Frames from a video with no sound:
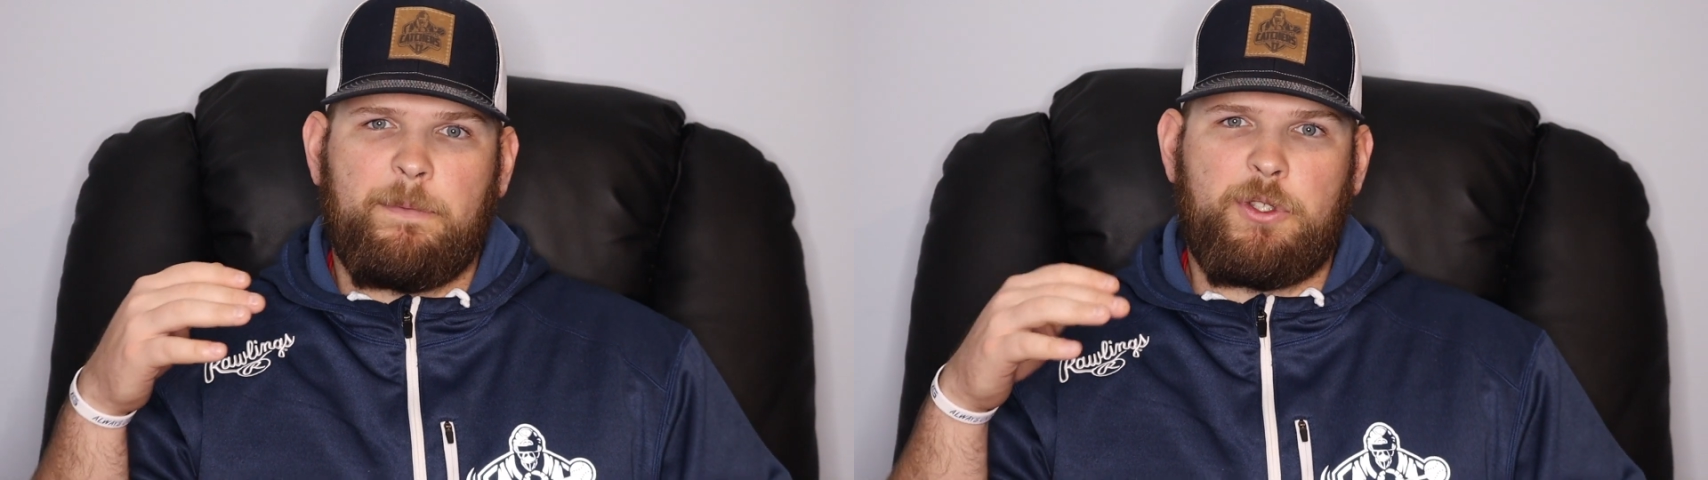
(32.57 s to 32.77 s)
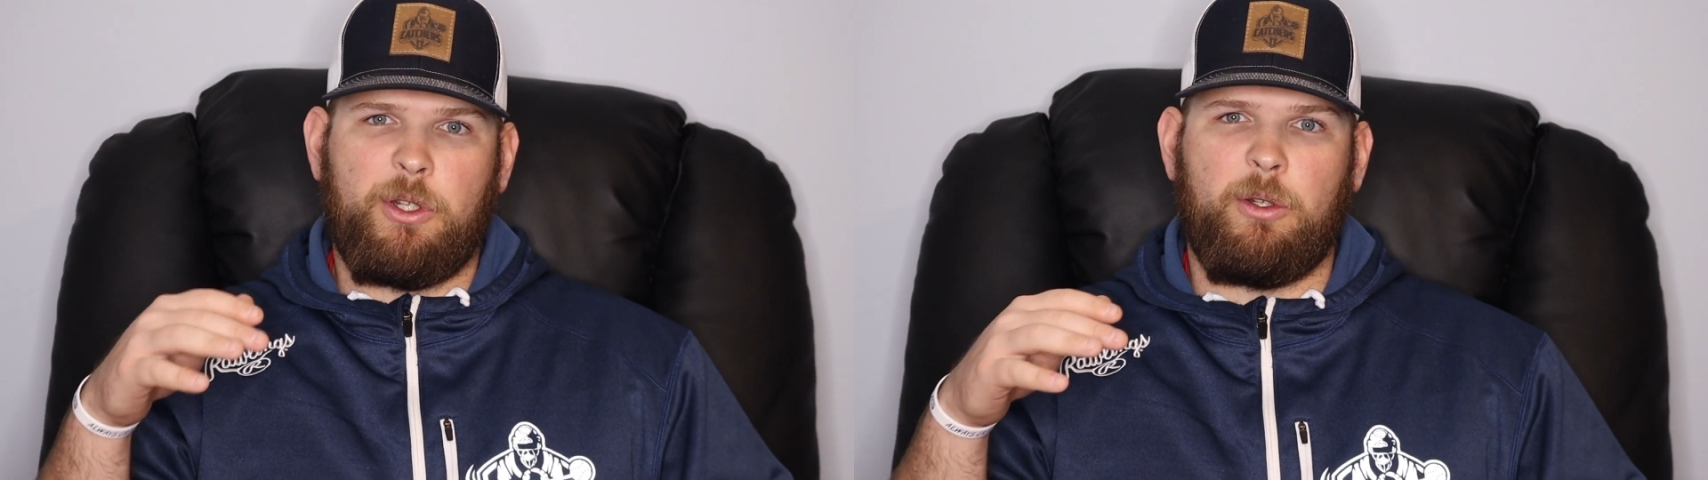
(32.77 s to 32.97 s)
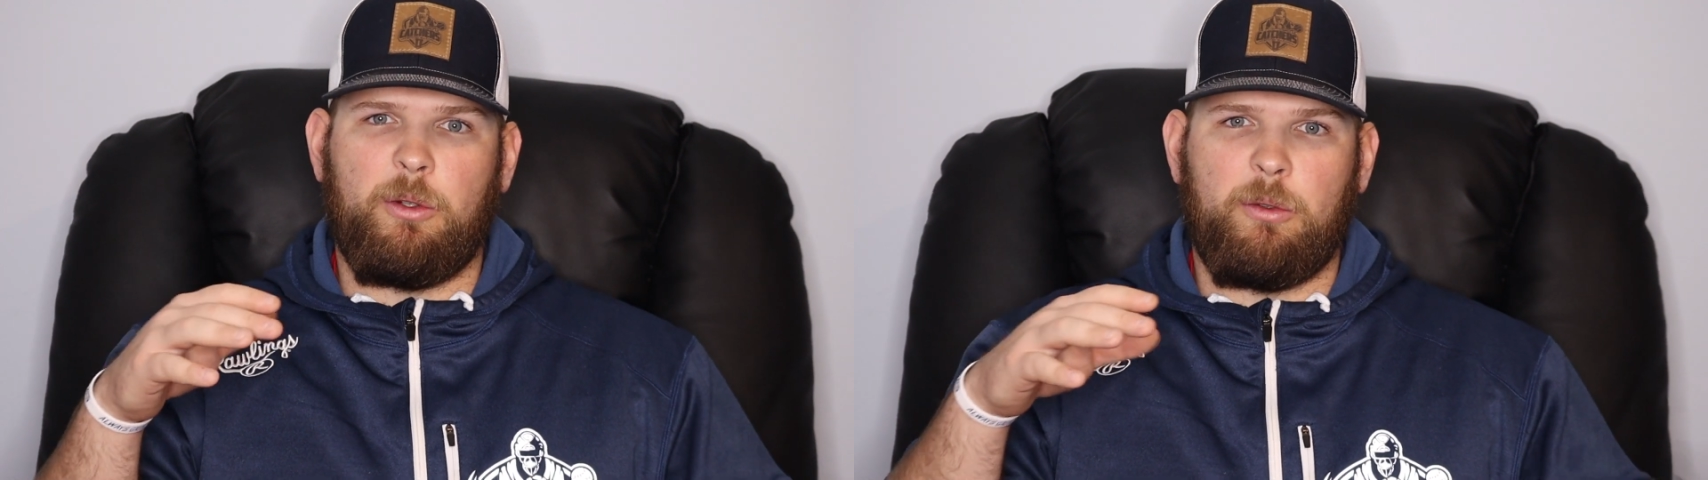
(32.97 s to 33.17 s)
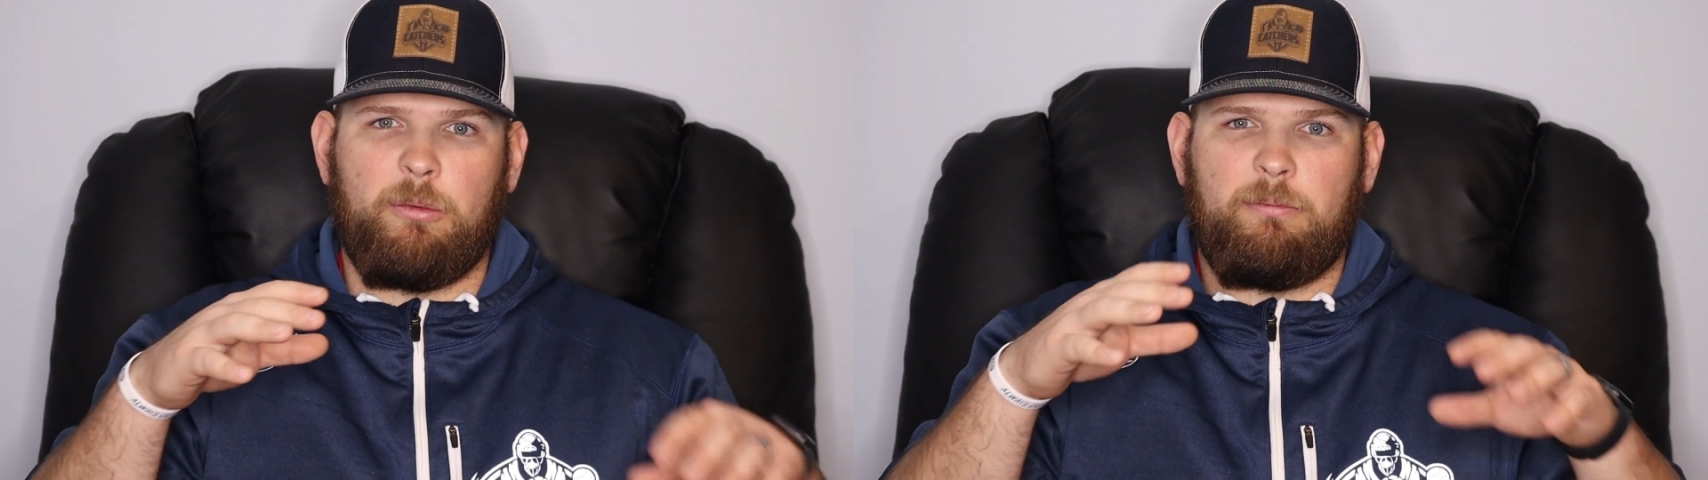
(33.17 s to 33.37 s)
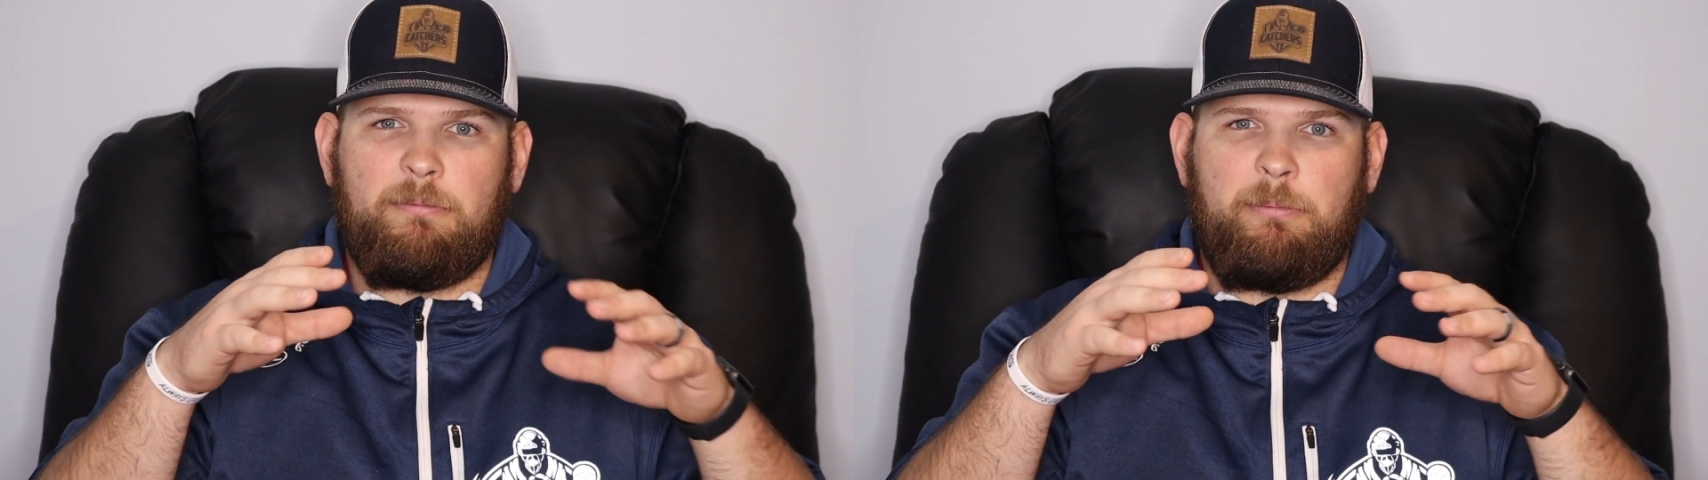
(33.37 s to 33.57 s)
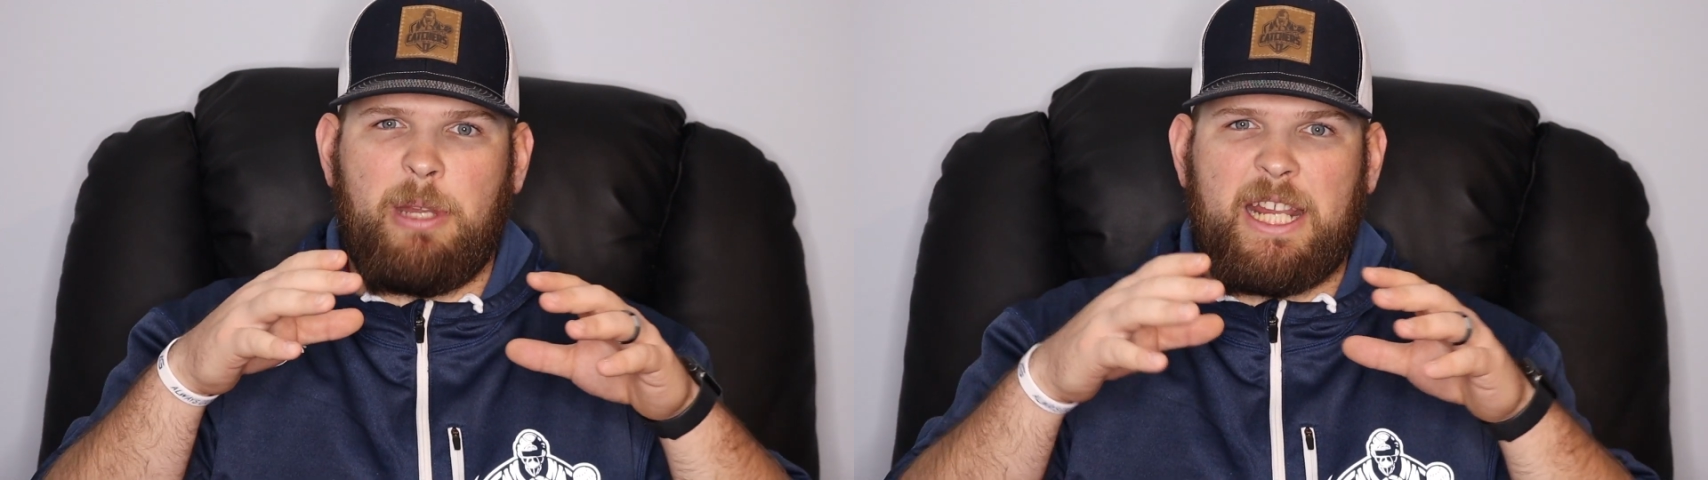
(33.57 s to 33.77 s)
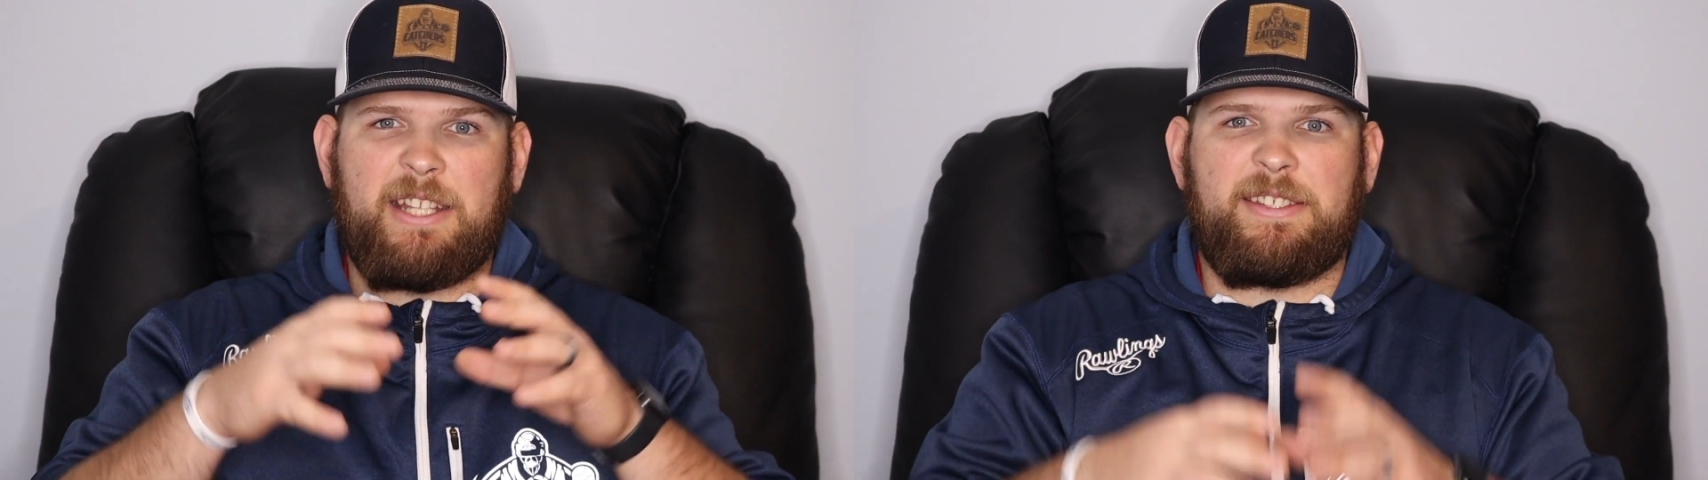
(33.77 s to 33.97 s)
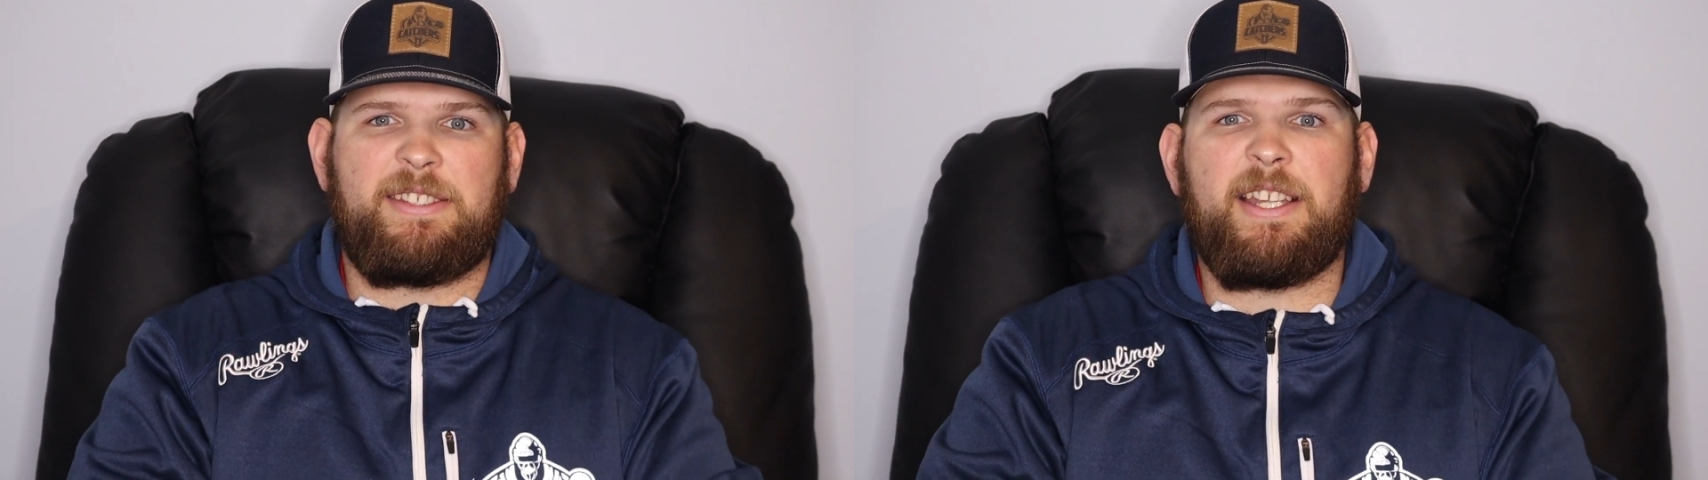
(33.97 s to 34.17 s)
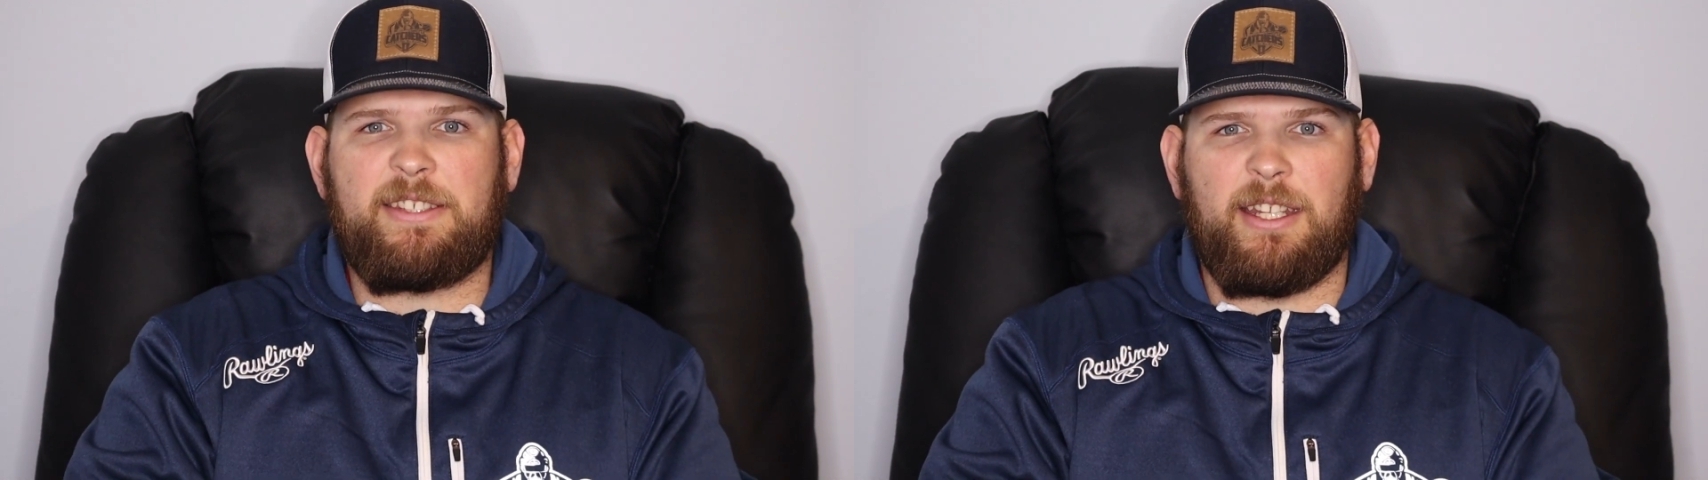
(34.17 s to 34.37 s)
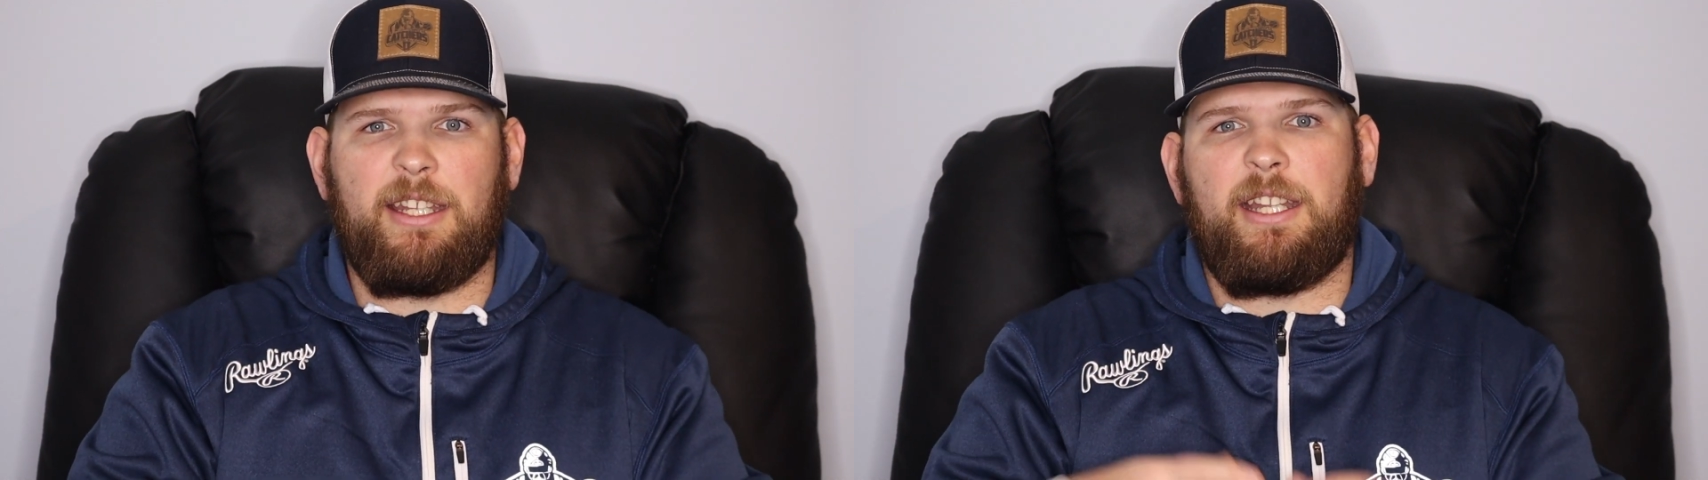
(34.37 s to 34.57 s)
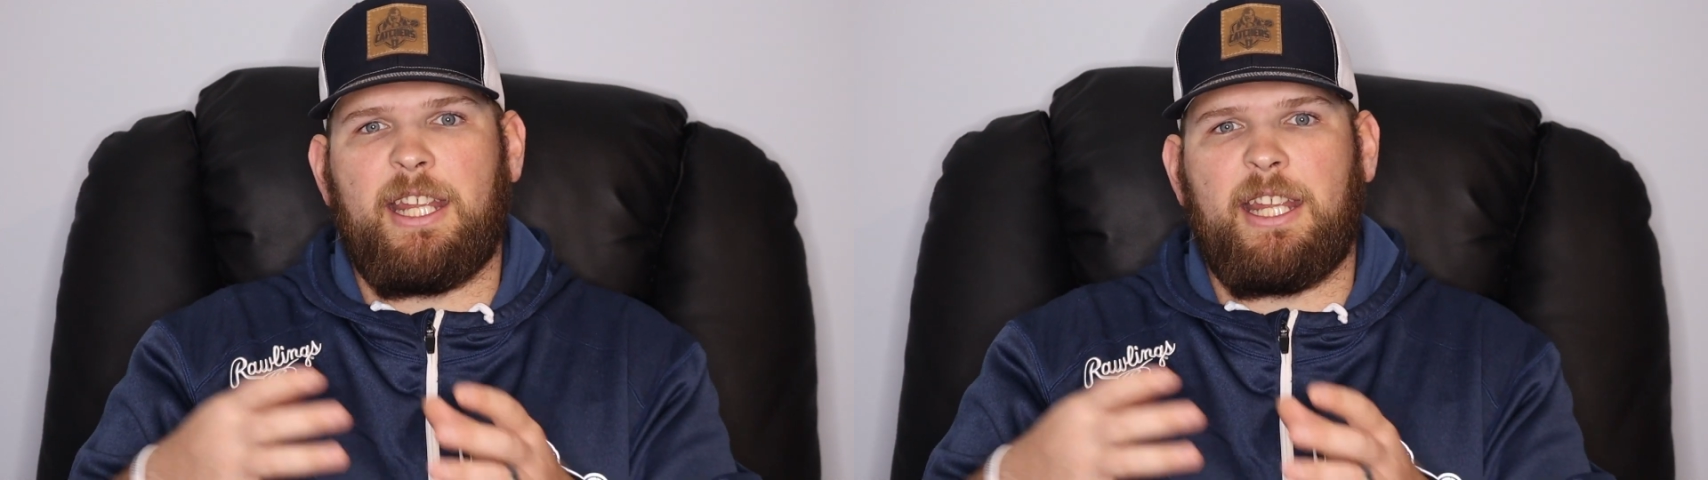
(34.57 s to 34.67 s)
to be consistent